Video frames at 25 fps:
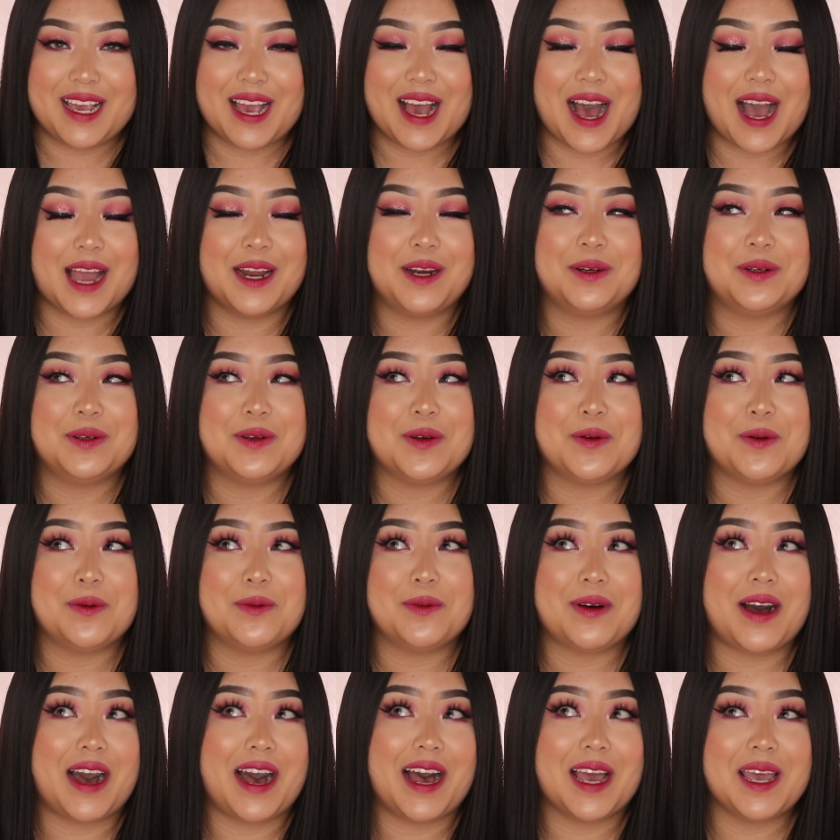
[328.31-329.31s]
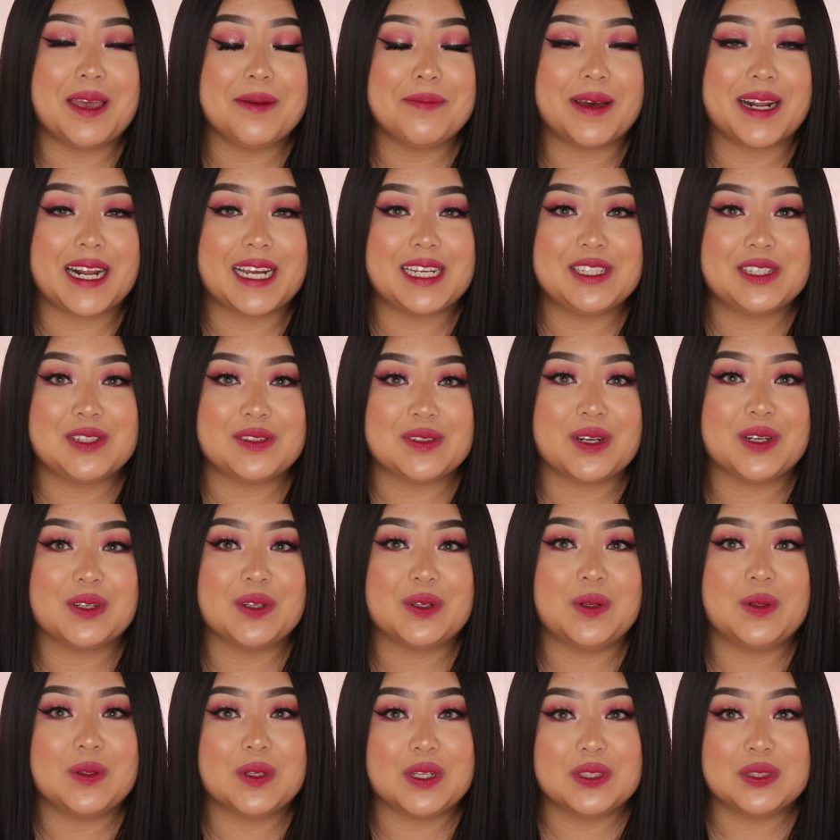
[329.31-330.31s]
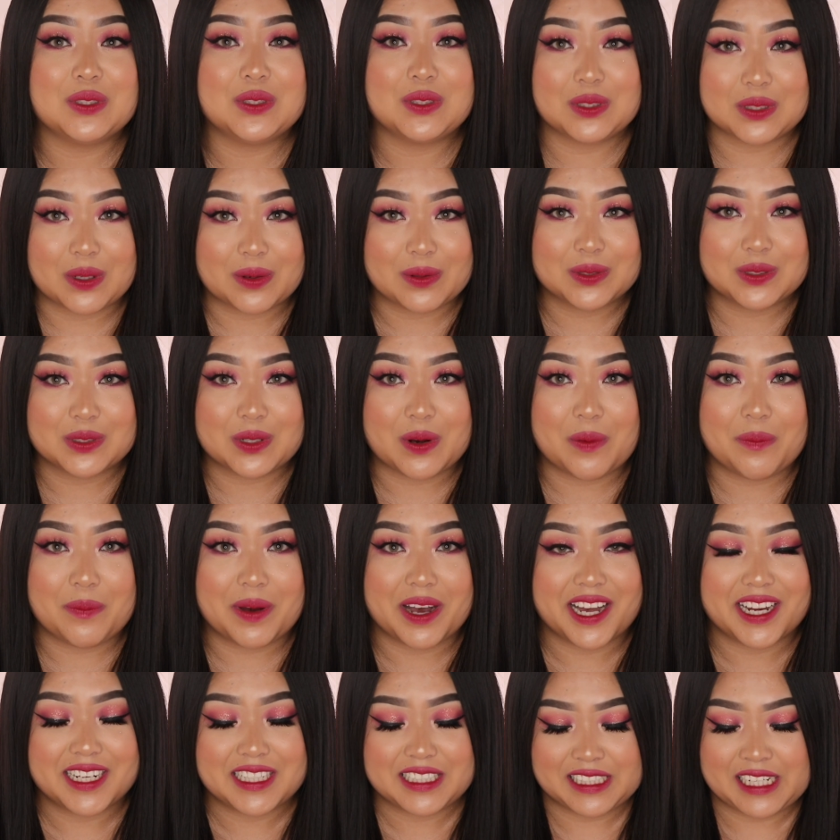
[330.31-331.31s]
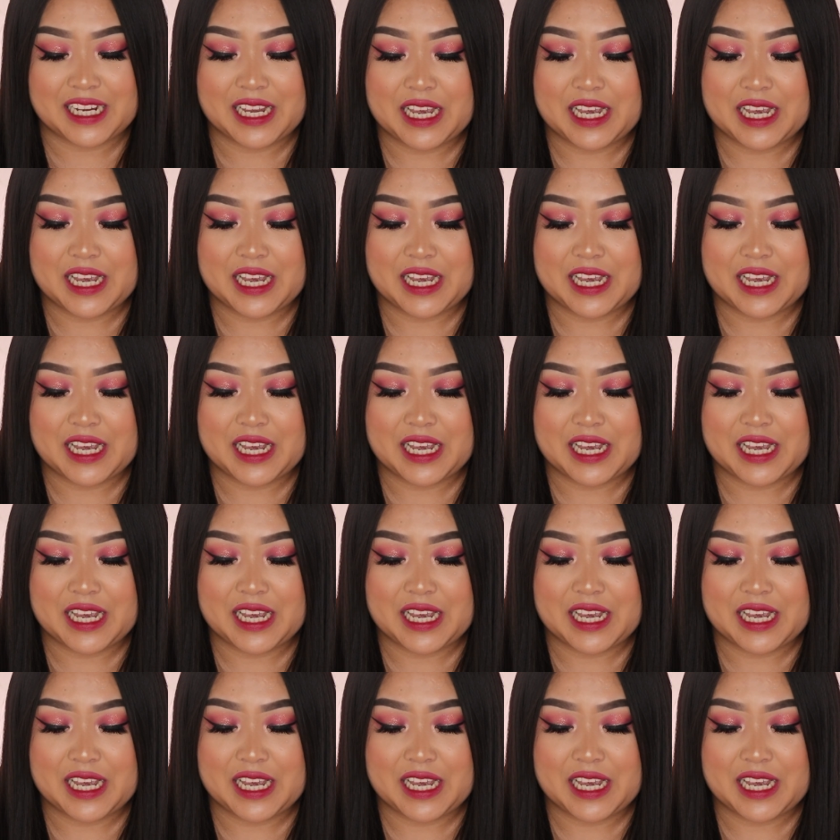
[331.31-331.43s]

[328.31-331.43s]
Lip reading: I don't know why, but I struggled so much.